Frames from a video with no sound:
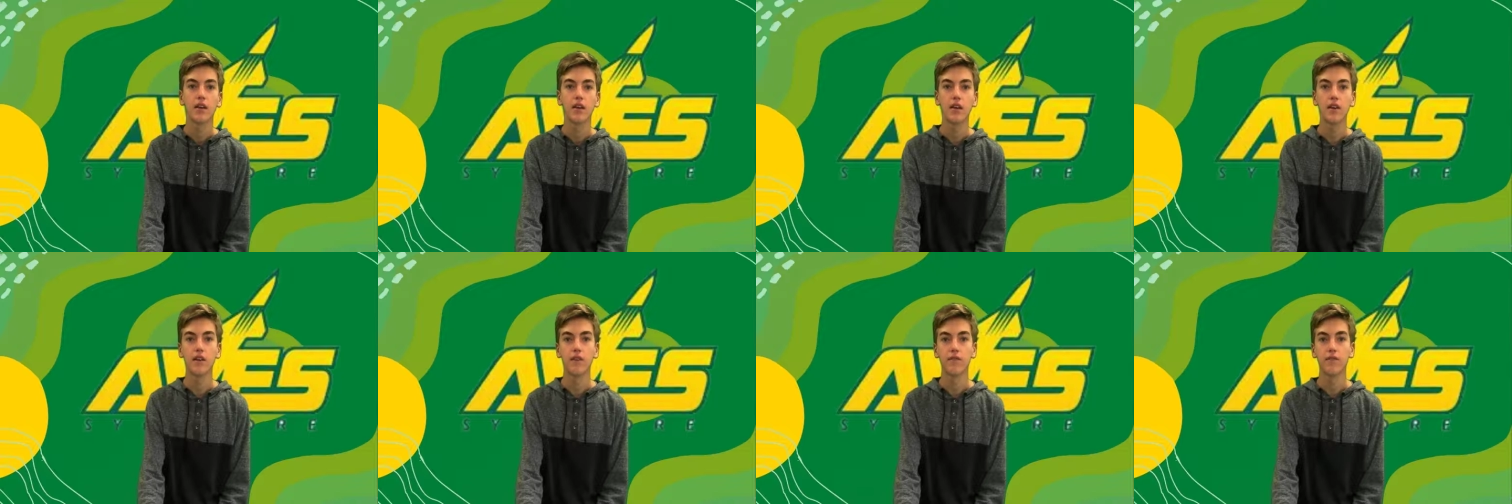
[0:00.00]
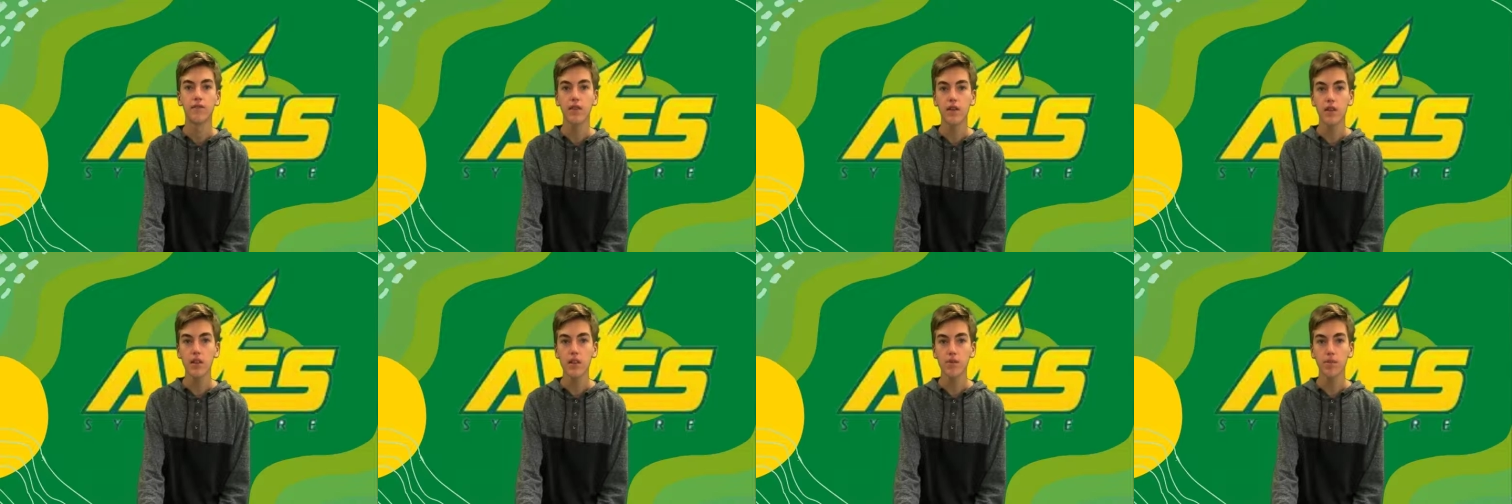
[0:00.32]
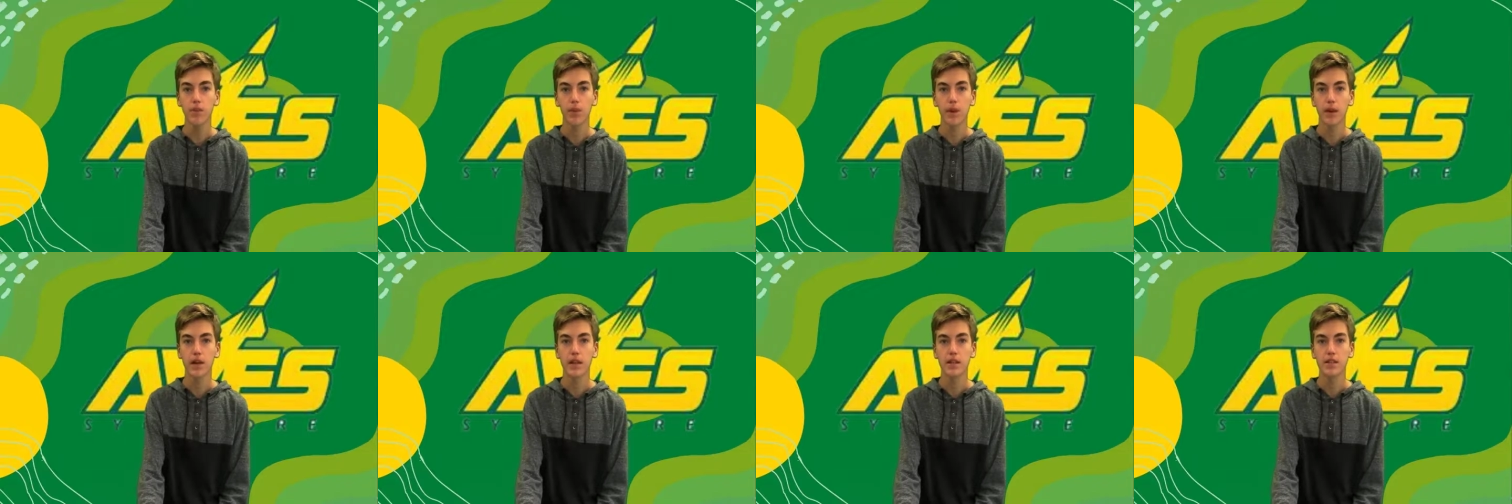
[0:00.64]
In fifth
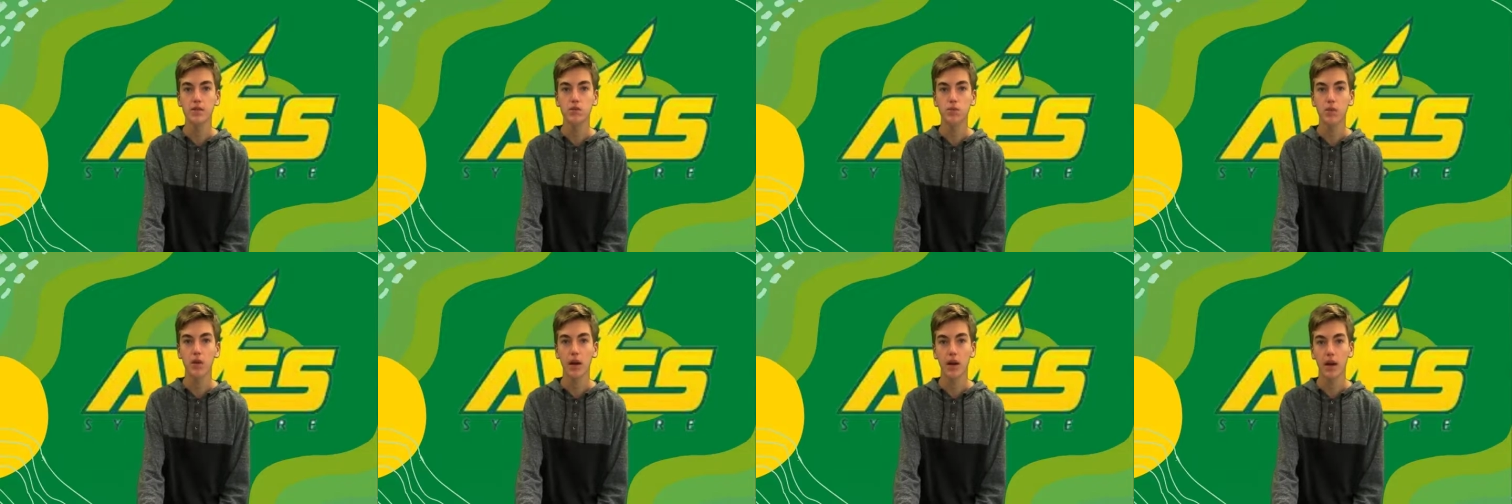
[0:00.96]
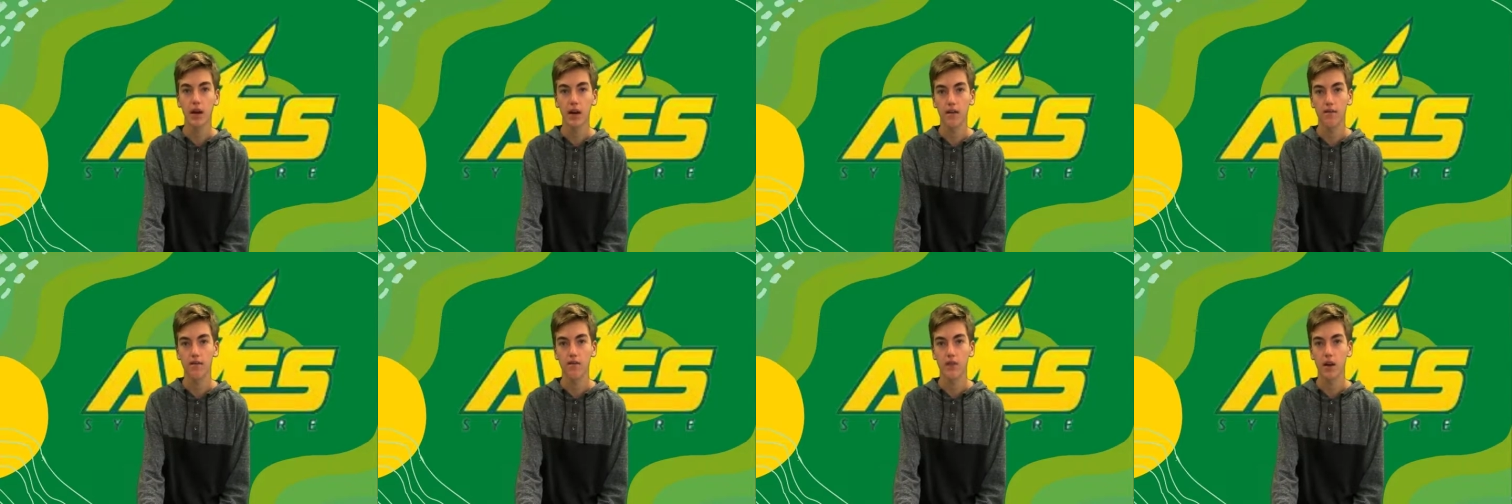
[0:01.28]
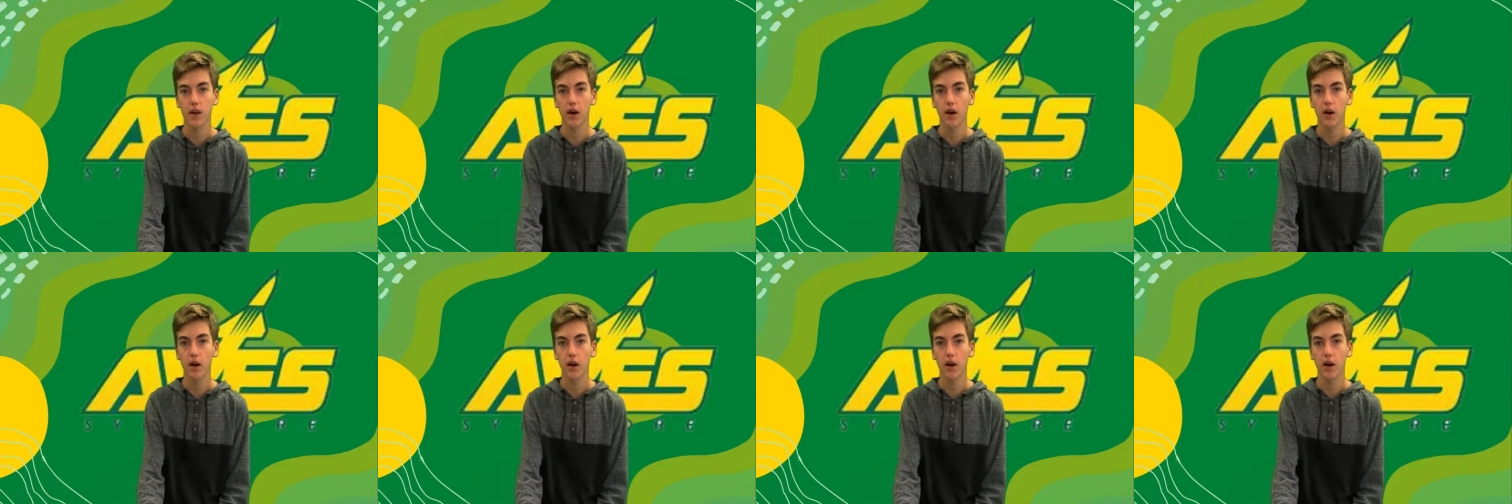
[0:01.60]
place, we have The